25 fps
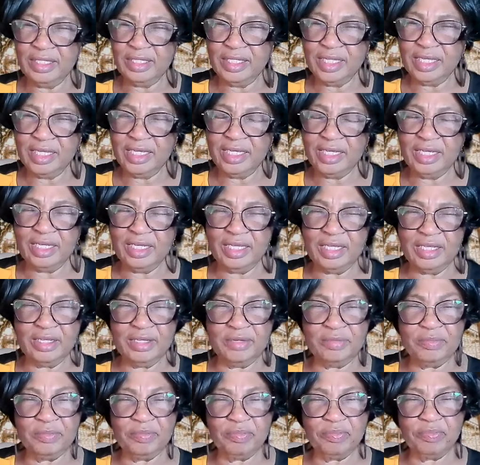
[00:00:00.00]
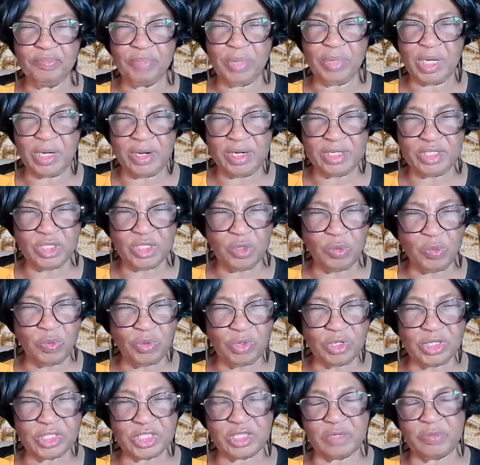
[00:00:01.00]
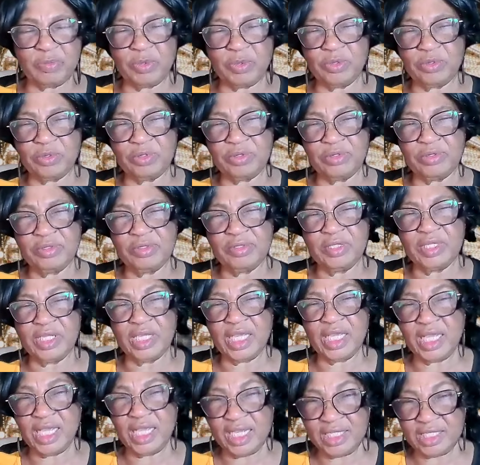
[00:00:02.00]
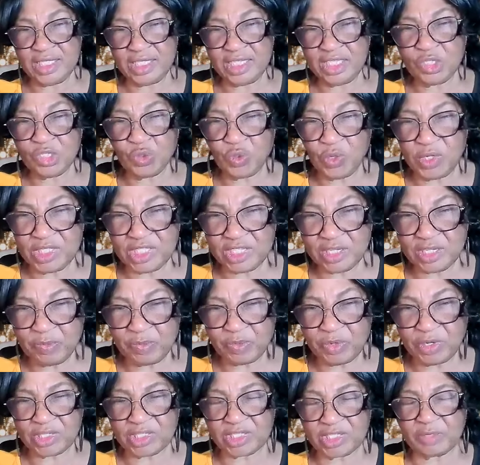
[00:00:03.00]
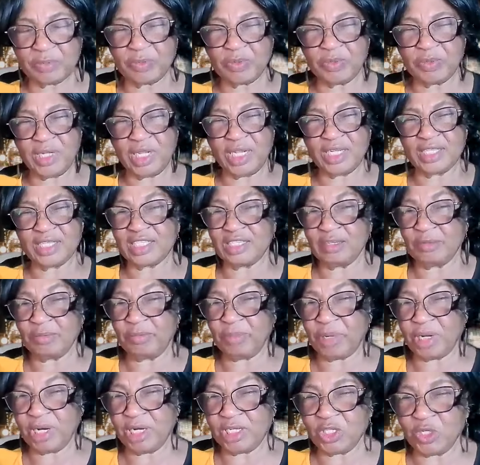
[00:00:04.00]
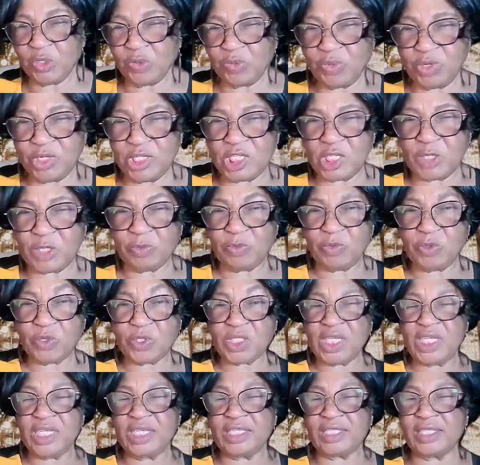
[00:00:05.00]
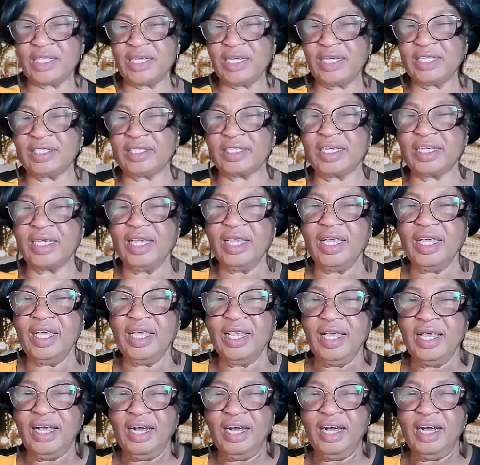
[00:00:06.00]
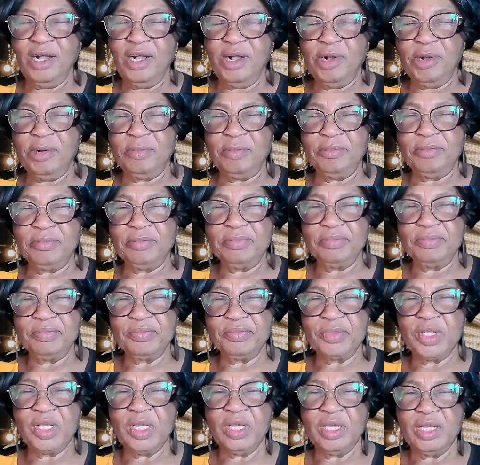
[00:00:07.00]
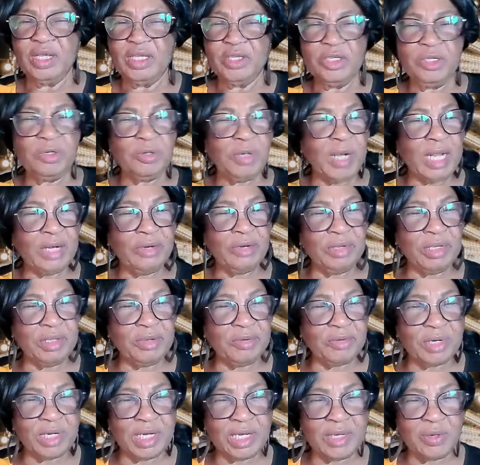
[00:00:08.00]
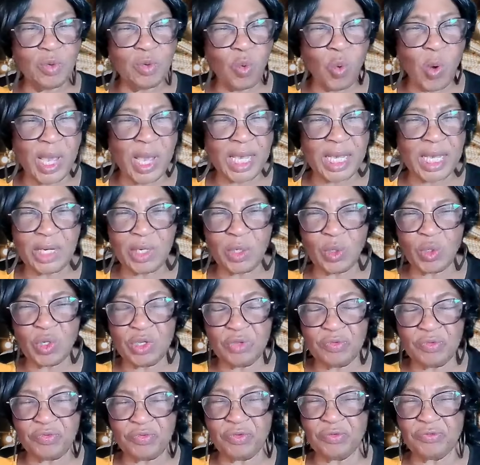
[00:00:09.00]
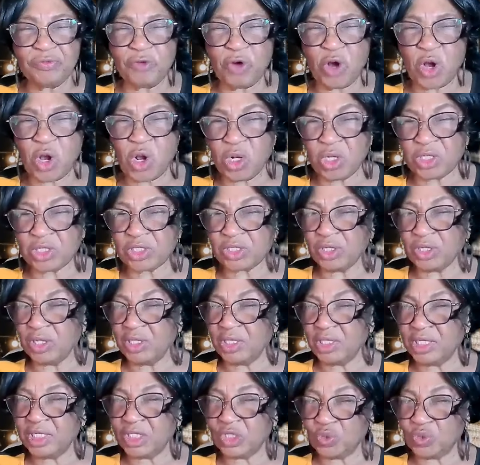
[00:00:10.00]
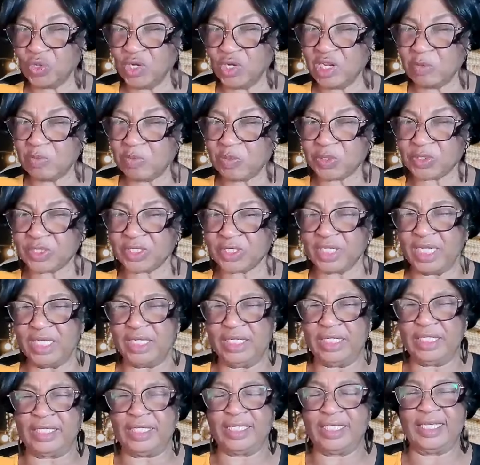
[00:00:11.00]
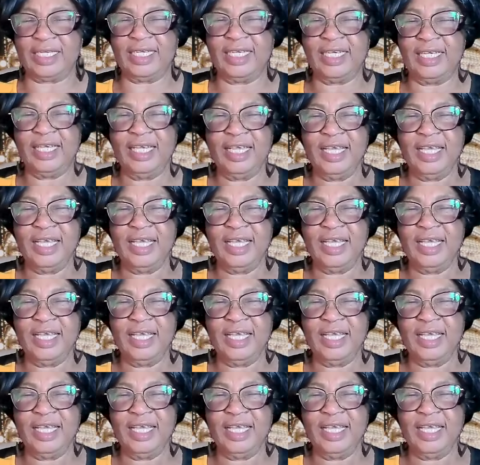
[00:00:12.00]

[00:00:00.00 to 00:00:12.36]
The Pareto principle, the 80-20 principle, that's the Pareto principle, says that um, you are doing really well if you focus on the 20%.